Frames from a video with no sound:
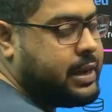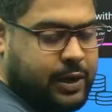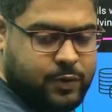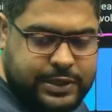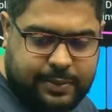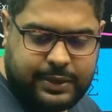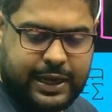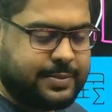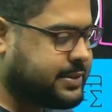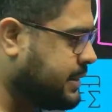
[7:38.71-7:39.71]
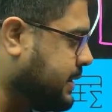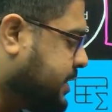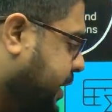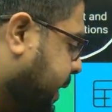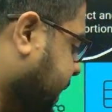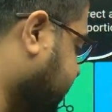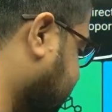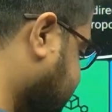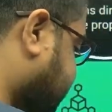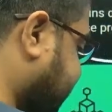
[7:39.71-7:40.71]
Now, sometimes in the sharing
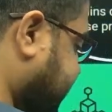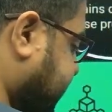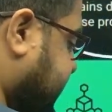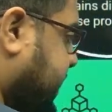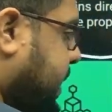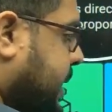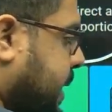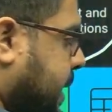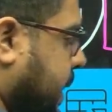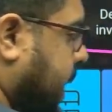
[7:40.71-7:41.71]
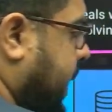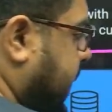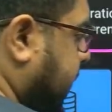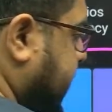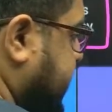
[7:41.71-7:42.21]
based questions, there is